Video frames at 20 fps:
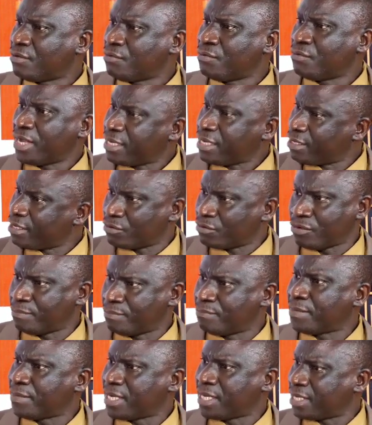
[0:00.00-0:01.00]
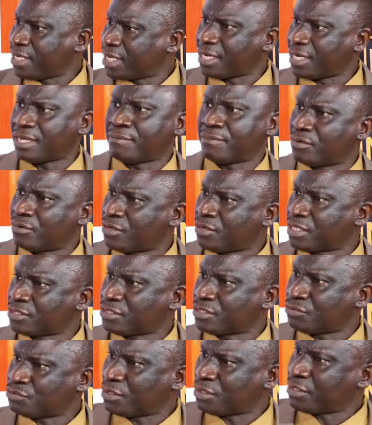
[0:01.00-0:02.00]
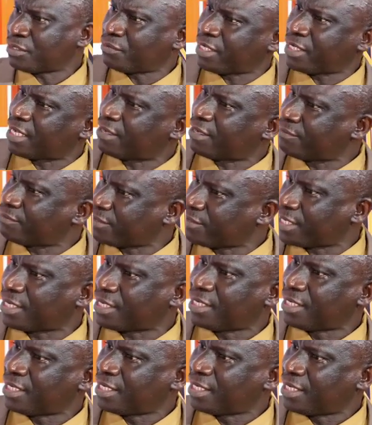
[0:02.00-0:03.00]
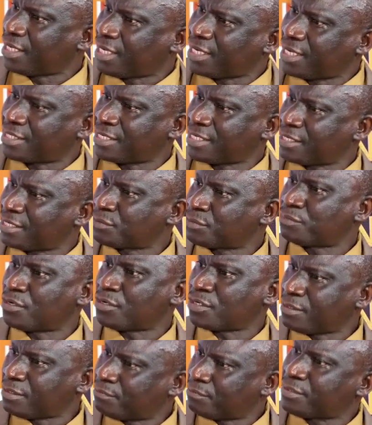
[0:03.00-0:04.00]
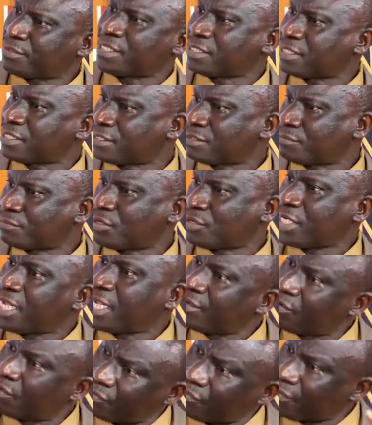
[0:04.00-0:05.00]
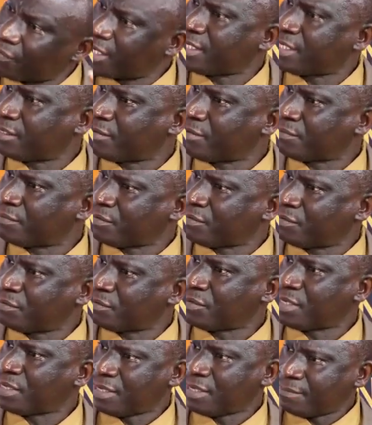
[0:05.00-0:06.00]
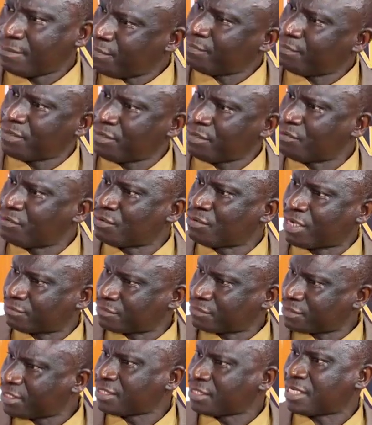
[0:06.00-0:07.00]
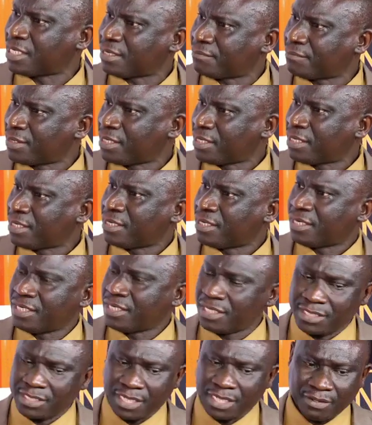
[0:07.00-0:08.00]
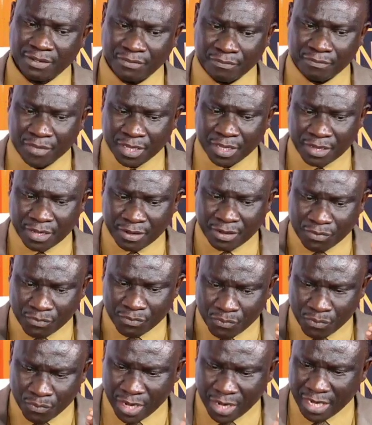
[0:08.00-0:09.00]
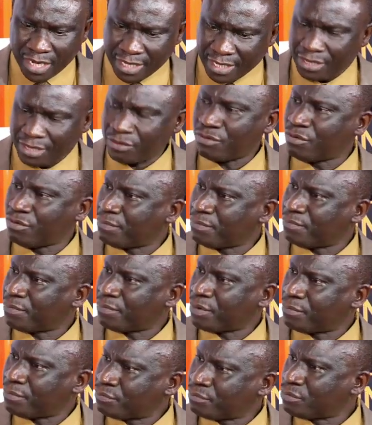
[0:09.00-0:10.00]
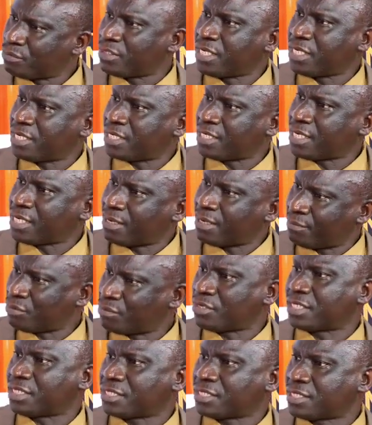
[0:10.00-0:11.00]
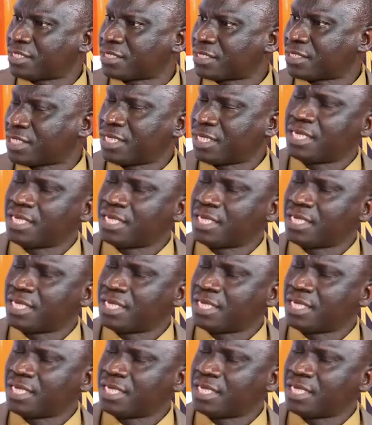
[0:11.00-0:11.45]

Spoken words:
Well-equipped medical ambulances. What we have here are transporting patients, but they are not well-equipped. Maybe you have seen that. These are well-equipped, up-to-date ambulances.